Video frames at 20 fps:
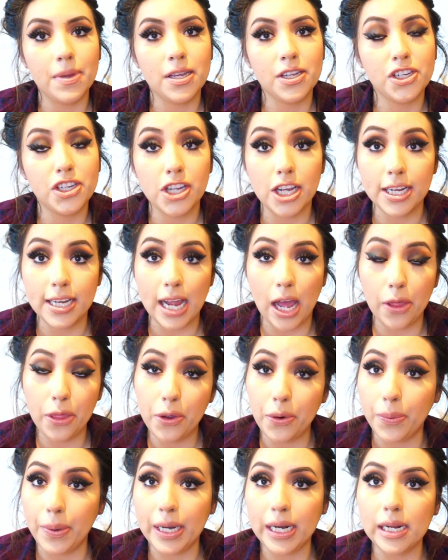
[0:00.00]
shut down
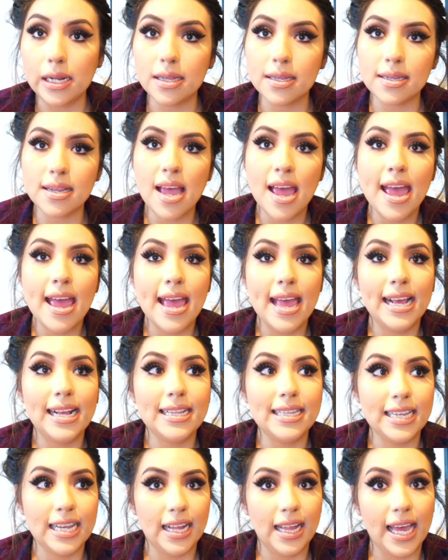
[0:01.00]
the readings
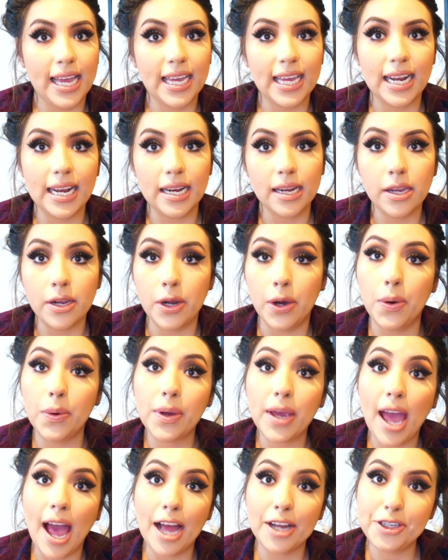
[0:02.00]
until I can, you know,
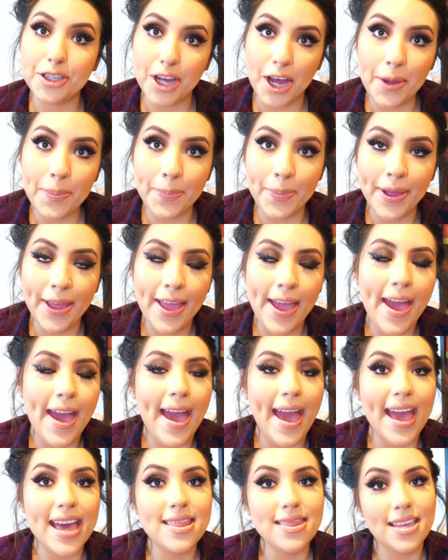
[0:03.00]
catch up
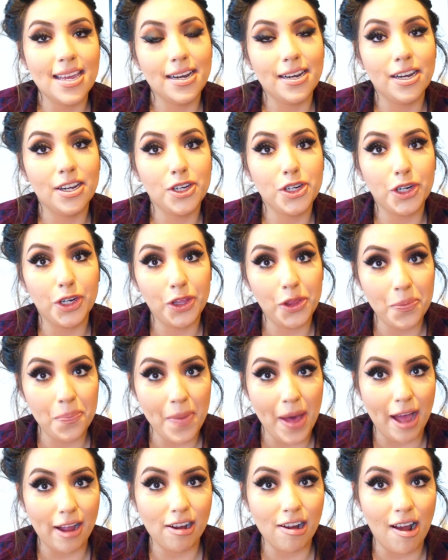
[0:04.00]
and then turn them
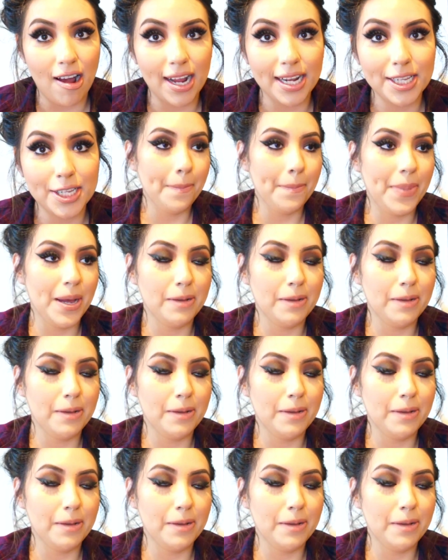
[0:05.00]
back on.